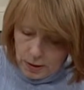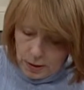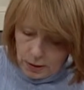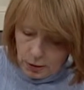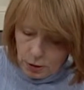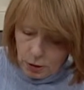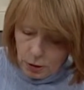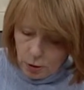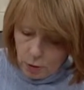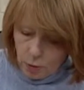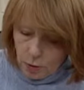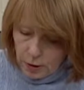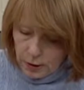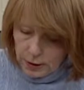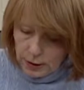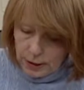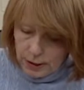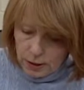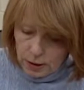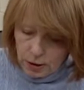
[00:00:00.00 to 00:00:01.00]
You don't want to
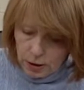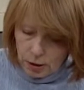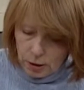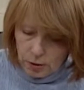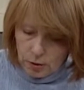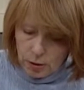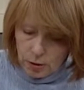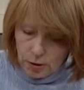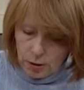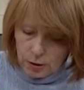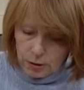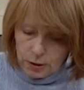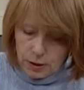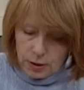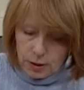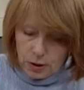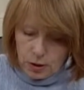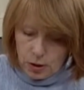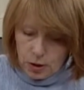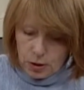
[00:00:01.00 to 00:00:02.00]
get it too dark. This
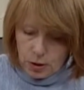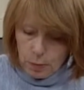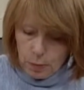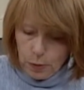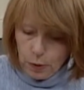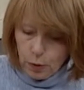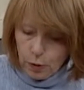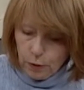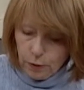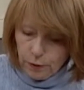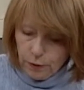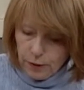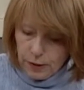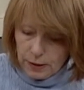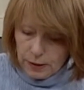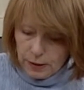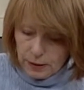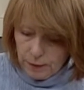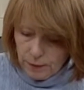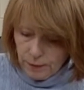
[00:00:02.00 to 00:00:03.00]
is just
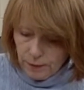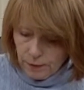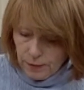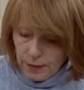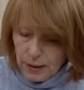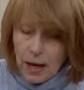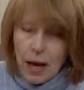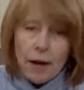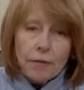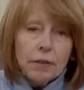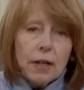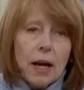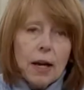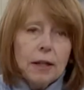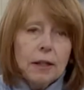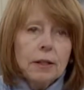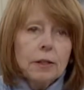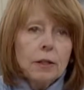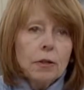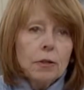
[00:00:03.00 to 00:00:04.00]
perfect. I've gotten
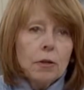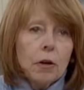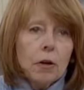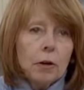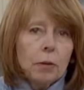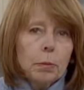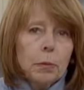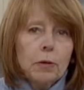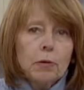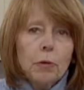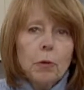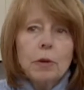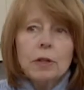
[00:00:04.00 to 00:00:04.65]
it too dark before.